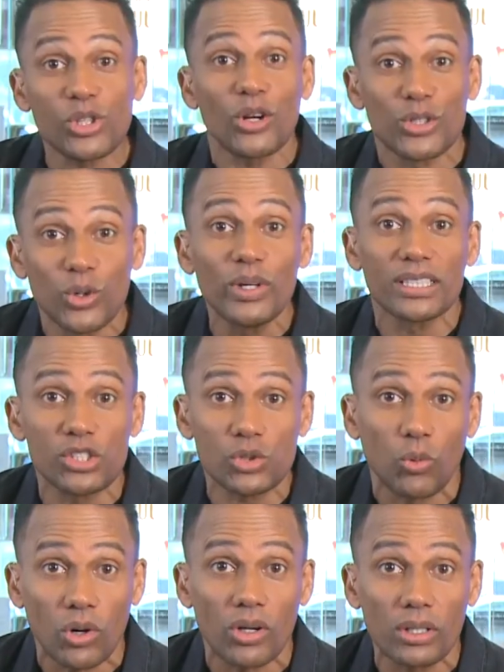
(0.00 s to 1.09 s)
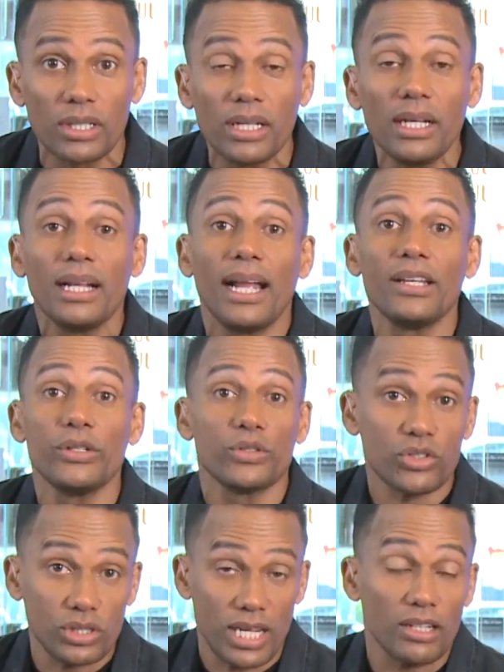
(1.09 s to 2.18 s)
you start doing this work, and you
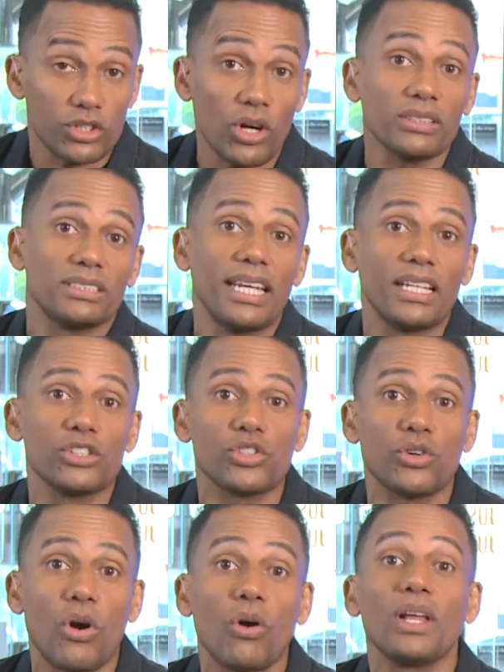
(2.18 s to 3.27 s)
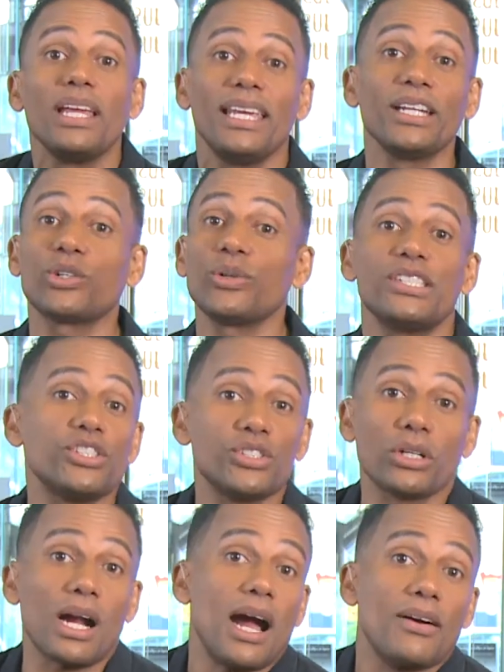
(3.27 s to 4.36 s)
start to take control, it increases
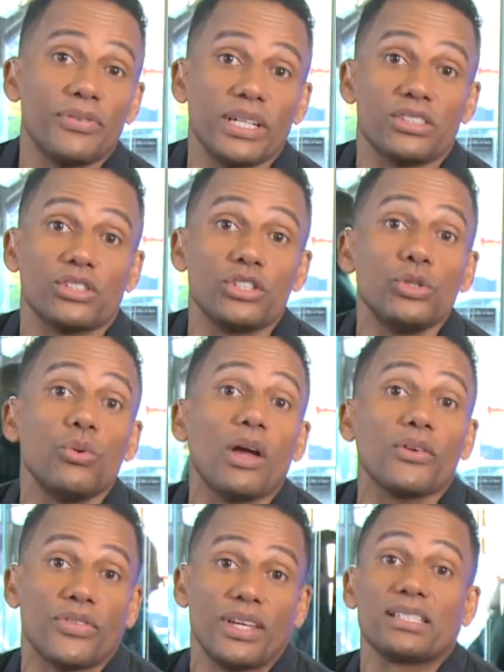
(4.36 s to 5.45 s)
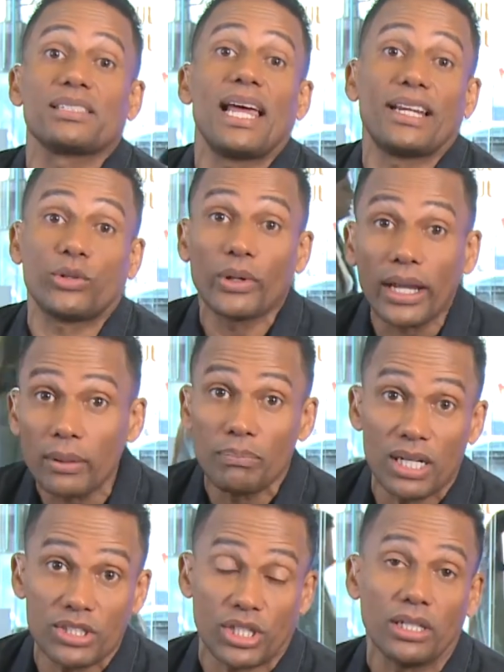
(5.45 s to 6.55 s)
your confidence to do other things like create a
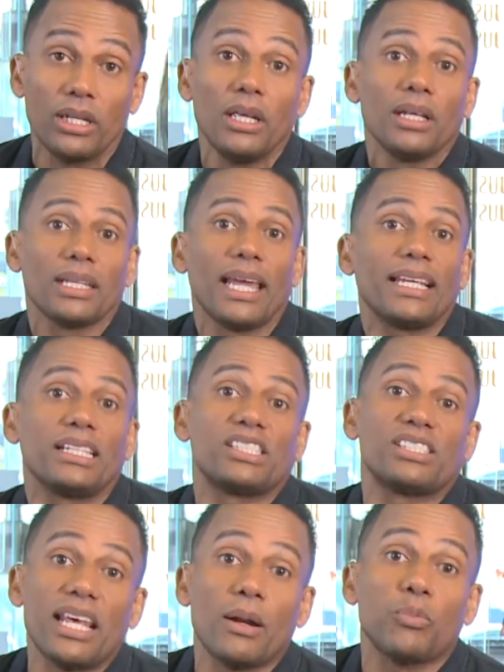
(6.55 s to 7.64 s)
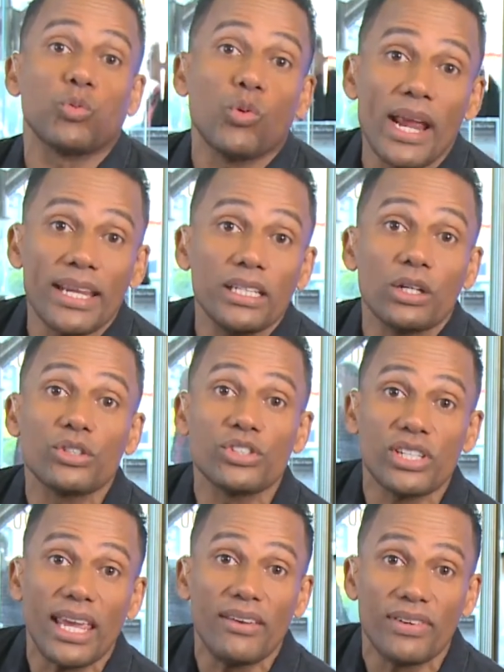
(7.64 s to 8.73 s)
budget, like set up regular
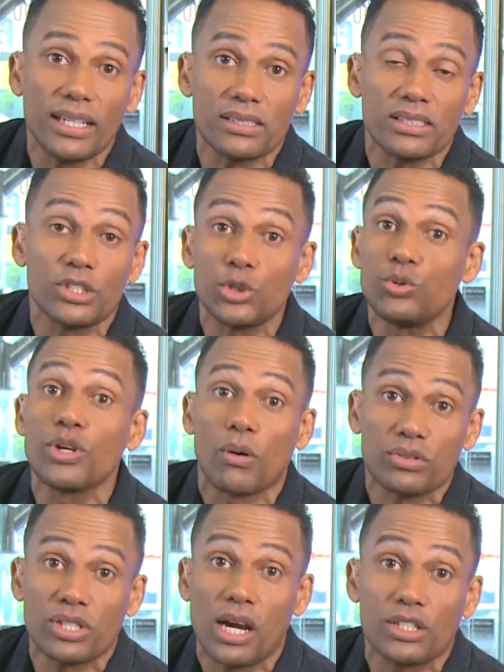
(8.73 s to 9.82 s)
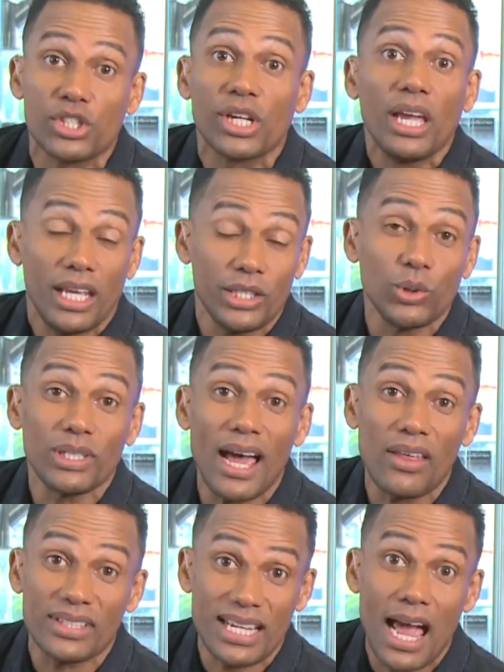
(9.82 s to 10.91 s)
savings that you don't touch, and you
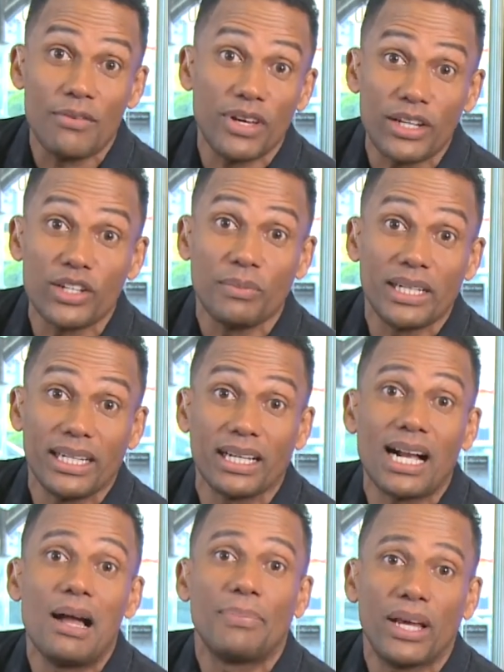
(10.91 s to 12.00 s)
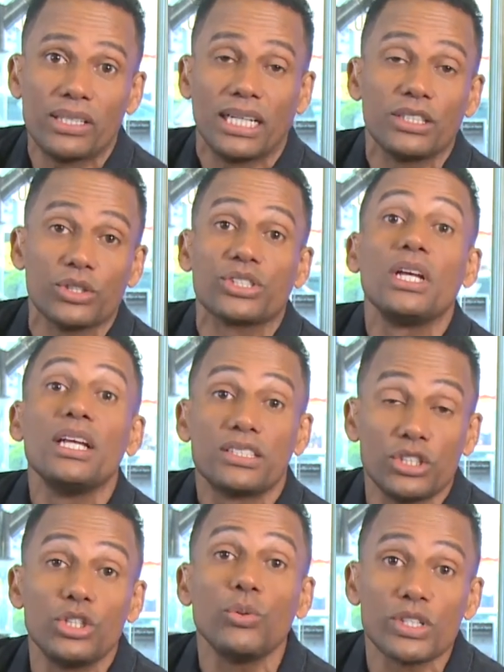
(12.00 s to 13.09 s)
allow the time value money and compounded interest
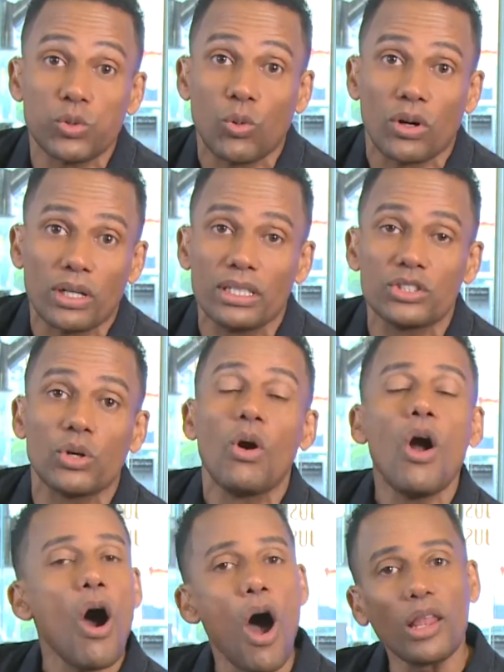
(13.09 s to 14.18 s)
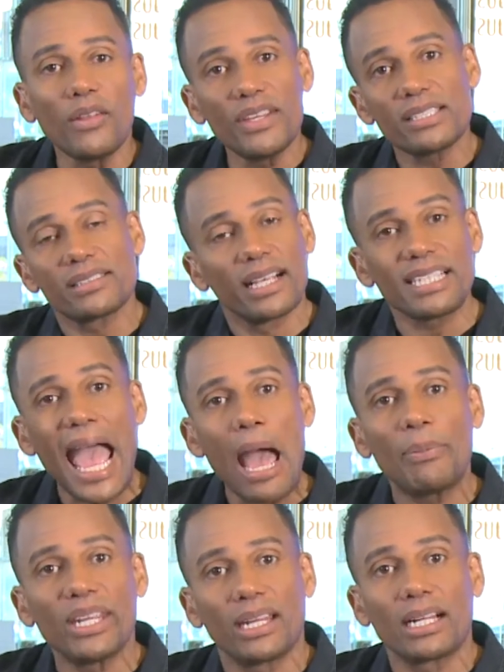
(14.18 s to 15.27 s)
to do its work. And so all of these things
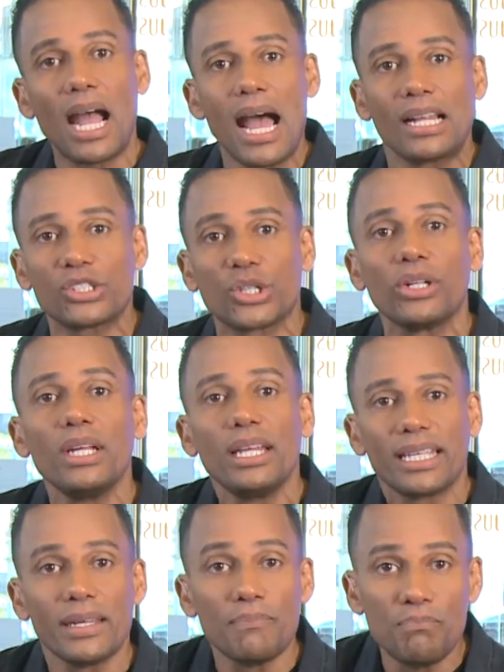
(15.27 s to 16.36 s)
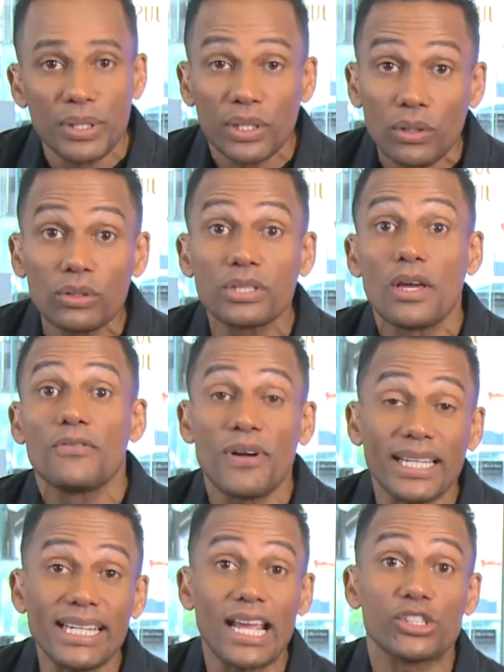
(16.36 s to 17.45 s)
happening in concert can build
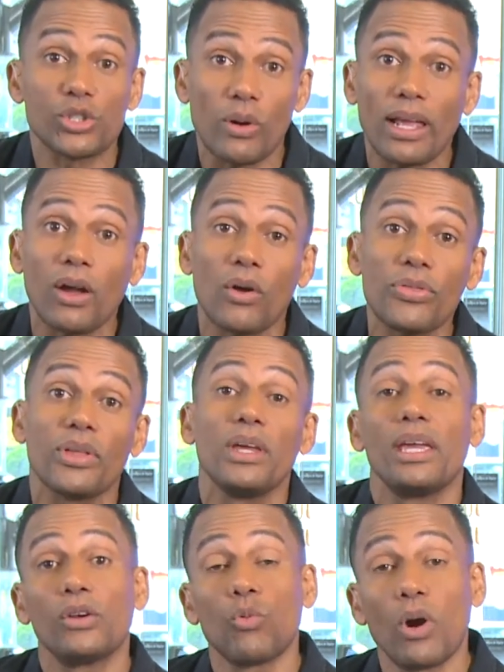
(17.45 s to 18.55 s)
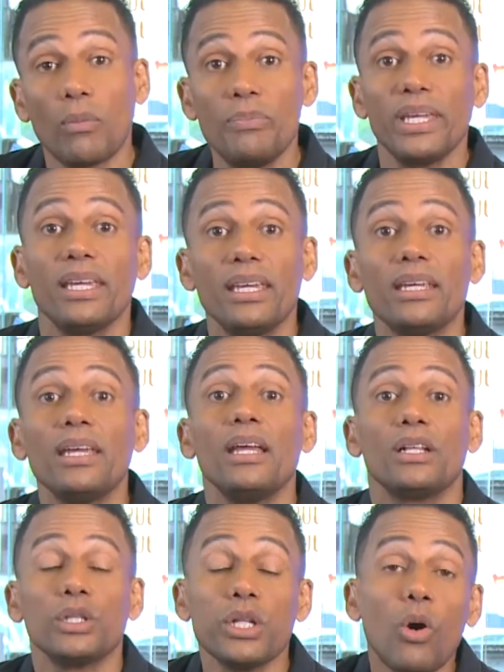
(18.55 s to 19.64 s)
financial health and well-being,
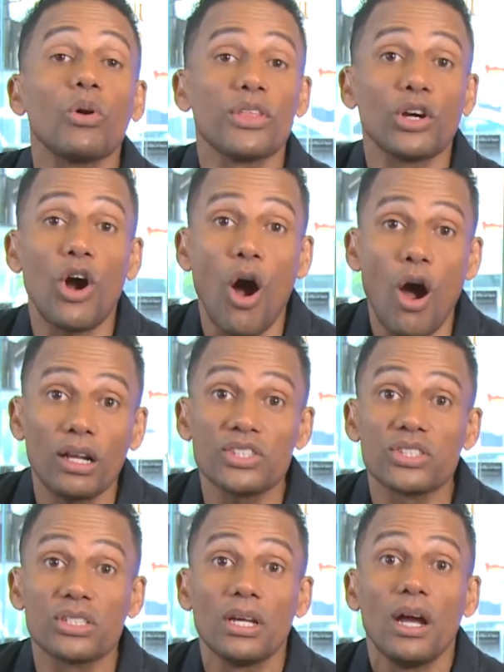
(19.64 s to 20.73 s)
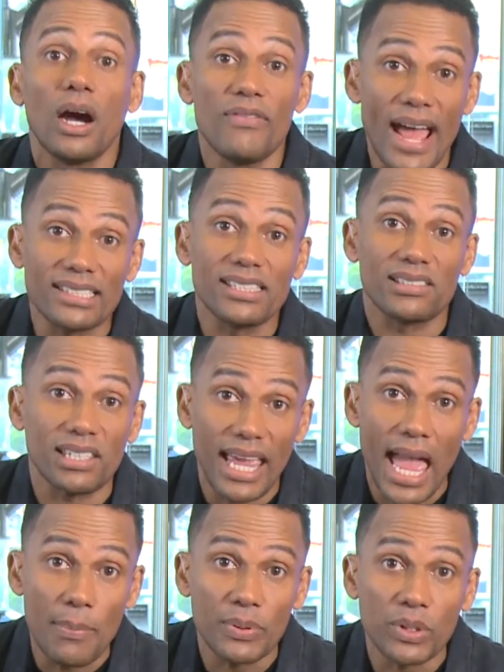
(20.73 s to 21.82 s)
lower the cost of access to
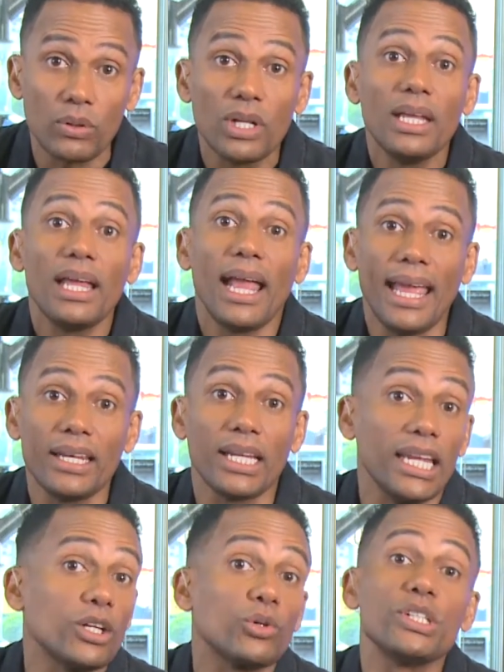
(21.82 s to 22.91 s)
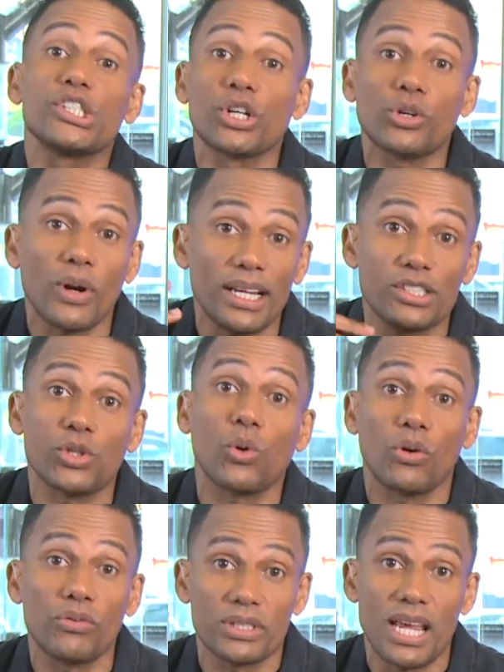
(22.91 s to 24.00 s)
capital, and increase your credit
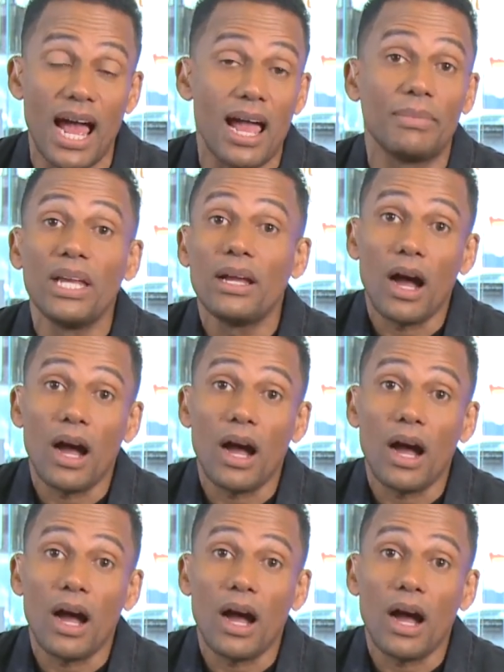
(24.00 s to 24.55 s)
score over time.